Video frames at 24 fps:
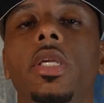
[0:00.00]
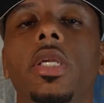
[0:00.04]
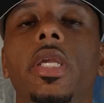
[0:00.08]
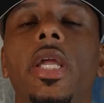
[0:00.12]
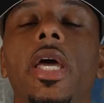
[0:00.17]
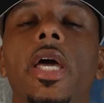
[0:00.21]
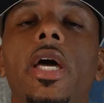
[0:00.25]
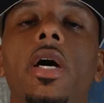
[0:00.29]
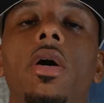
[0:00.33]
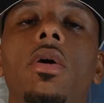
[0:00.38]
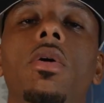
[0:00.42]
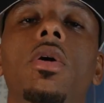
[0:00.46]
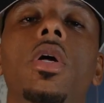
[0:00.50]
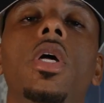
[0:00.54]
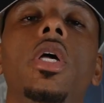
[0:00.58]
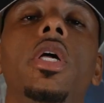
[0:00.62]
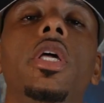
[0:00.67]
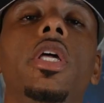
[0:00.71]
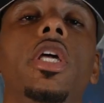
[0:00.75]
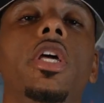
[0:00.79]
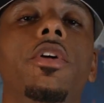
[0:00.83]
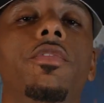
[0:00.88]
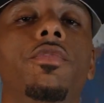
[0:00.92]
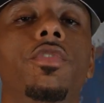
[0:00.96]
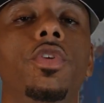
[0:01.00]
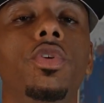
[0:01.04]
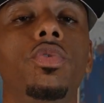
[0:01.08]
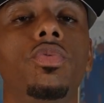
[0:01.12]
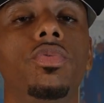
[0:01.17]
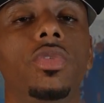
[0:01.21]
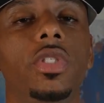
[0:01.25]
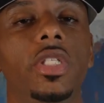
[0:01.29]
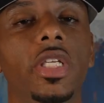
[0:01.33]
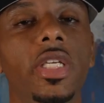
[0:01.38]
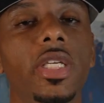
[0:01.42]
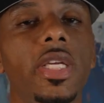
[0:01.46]
Now, if you
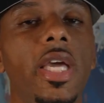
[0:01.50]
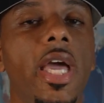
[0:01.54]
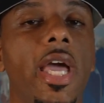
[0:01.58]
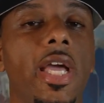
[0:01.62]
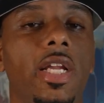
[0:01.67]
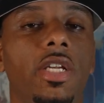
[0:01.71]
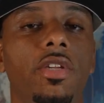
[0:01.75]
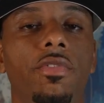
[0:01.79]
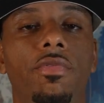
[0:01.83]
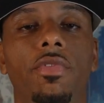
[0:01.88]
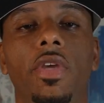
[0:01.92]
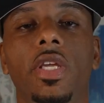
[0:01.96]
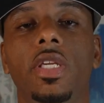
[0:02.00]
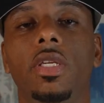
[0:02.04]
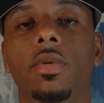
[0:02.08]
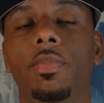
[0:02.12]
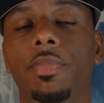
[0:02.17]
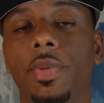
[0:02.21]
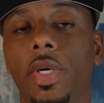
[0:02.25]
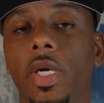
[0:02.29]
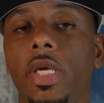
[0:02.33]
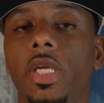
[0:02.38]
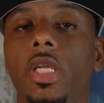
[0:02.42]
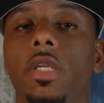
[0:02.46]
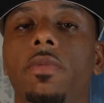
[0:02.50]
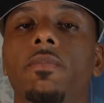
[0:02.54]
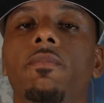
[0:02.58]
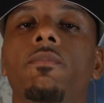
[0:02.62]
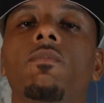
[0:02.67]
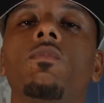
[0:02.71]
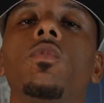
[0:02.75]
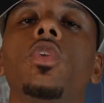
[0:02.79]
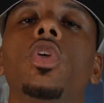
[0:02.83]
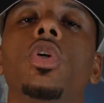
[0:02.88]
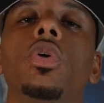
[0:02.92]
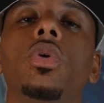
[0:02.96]
deactivate the button,
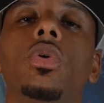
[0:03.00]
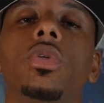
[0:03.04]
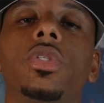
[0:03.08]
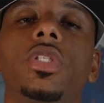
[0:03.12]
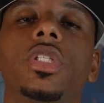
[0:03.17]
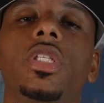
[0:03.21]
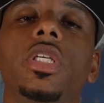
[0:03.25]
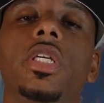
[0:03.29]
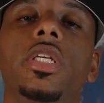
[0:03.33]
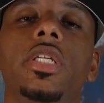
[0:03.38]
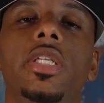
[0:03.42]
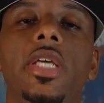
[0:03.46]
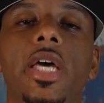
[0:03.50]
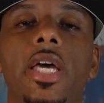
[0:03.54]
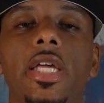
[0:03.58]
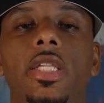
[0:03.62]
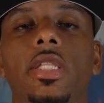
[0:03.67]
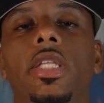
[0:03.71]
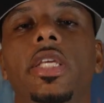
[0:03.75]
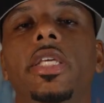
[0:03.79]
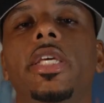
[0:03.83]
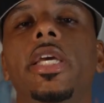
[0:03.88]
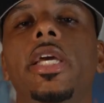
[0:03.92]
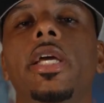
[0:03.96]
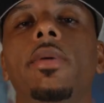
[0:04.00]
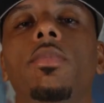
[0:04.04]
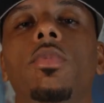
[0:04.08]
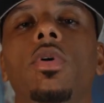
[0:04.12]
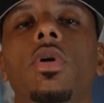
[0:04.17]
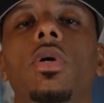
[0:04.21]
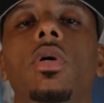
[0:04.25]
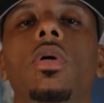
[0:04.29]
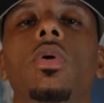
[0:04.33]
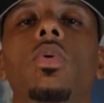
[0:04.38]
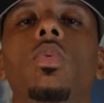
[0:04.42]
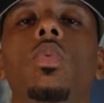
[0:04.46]
you'll see that the
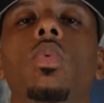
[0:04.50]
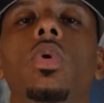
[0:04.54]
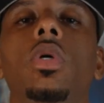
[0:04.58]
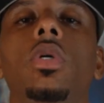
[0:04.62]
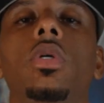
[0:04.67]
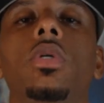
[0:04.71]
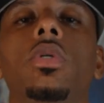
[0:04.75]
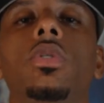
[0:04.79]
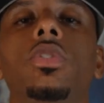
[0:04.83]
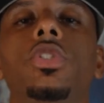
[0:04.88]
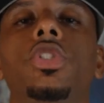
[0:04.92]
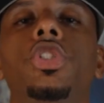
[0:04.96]
camera will